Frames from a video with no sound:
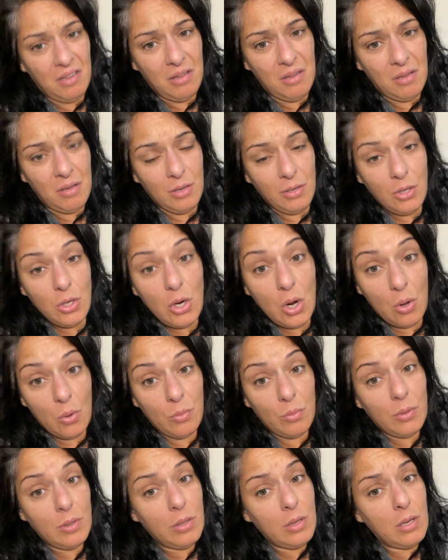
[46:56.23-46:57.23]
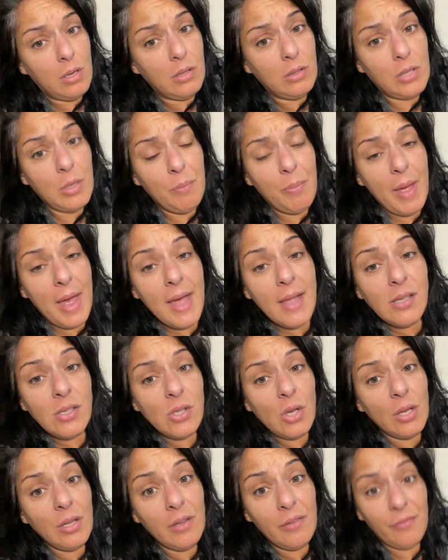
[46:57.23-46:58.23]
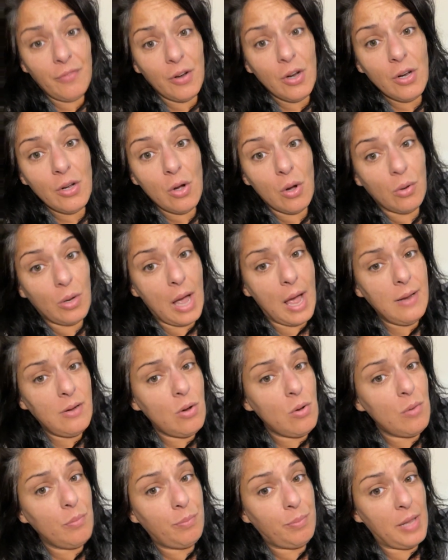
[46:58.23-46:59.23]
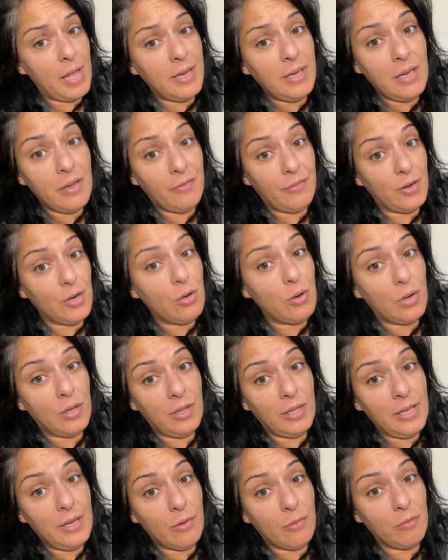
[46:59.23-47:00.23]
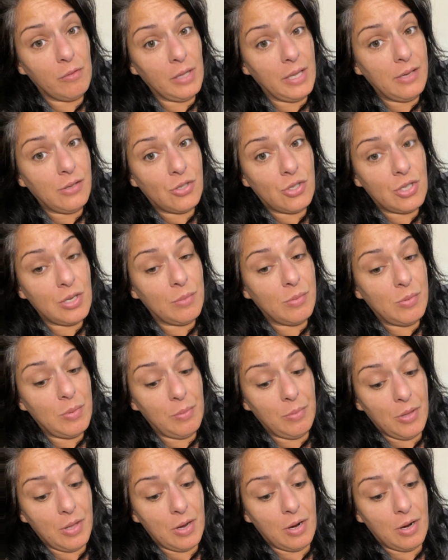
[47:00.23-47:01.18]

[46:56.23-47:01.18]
you know, depends on the Virgo. I know plenty of Virgo and Leo relationships, people that are in